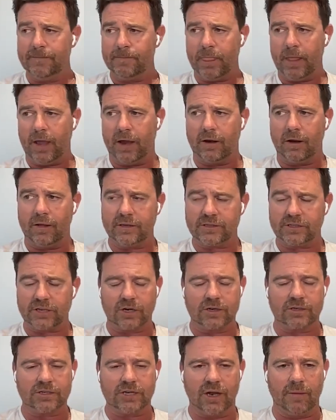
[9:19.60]
And uh, there's a
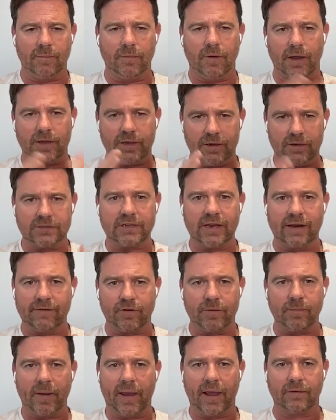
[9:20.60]
term that I use:
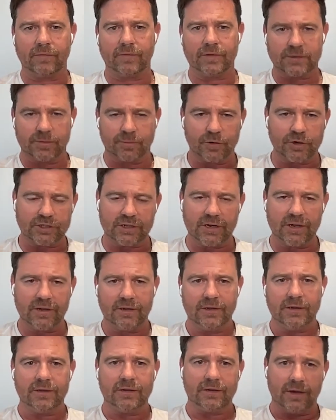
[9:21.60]
every pound is a prisoner,
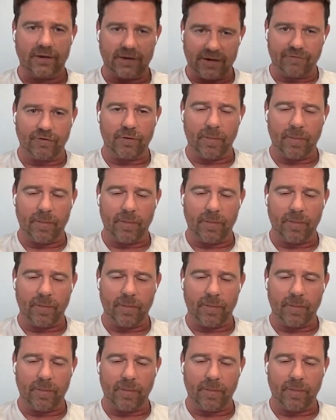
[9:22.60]
and every